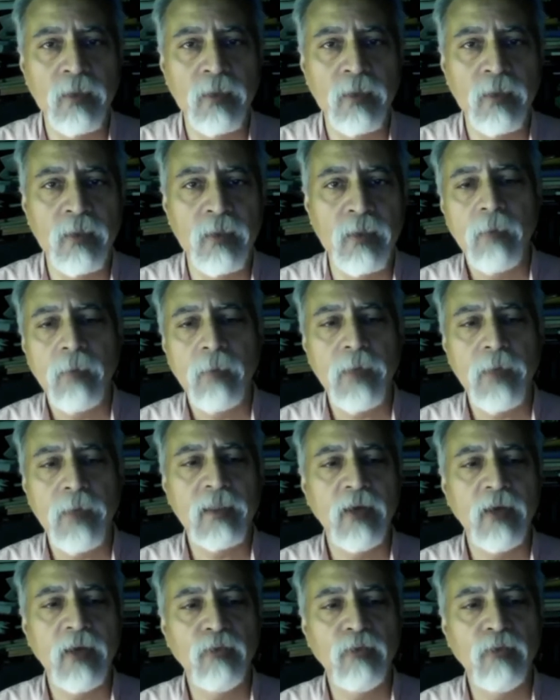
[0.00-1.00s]
but they
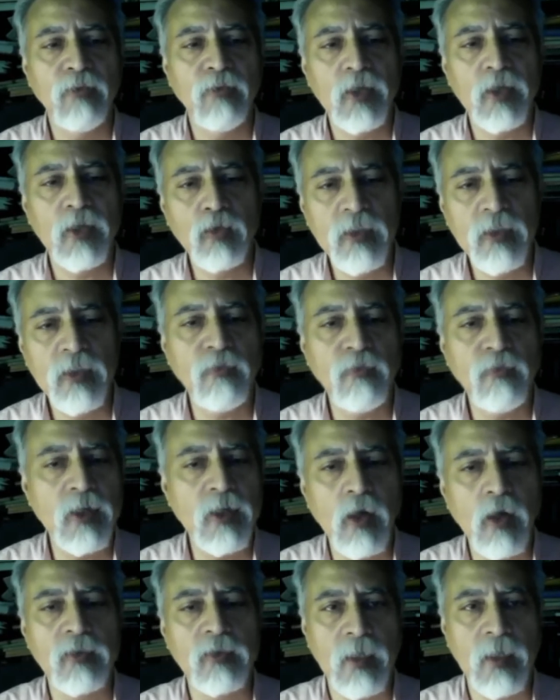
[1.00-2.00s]
refer to different
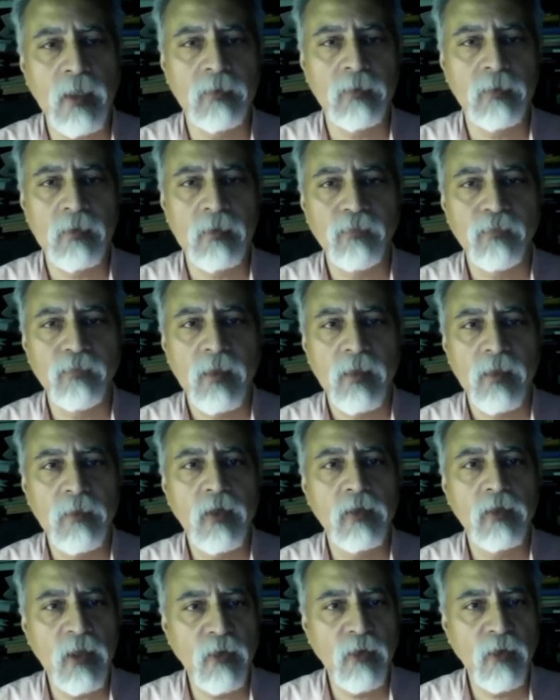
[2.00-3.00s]
concepts, because they
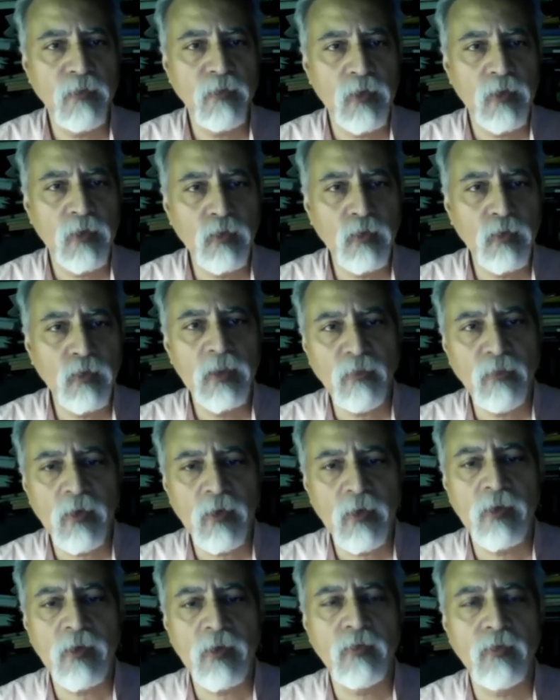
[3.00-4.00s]
refer to different
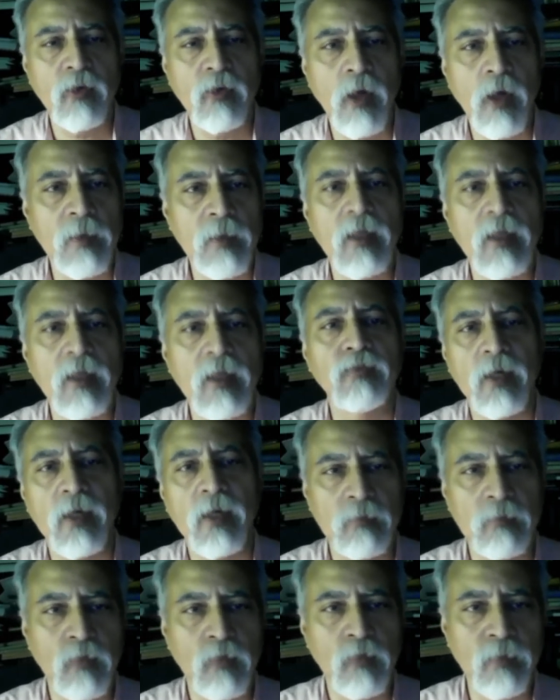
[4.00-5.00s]
phenomena as far as the
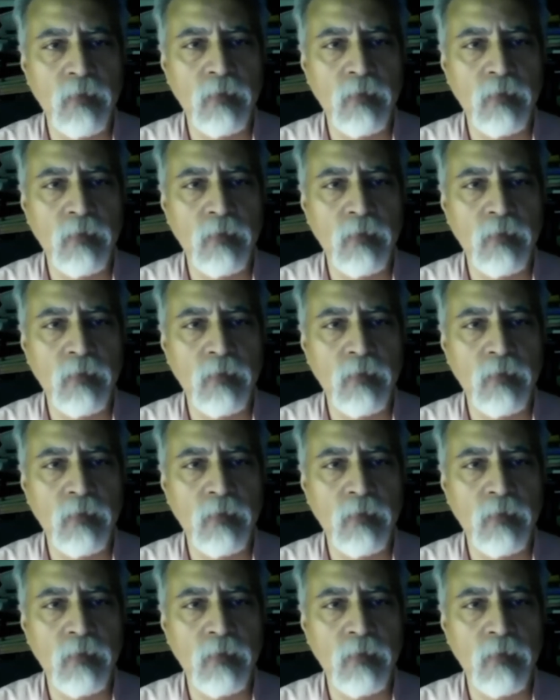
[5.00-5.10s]
movement.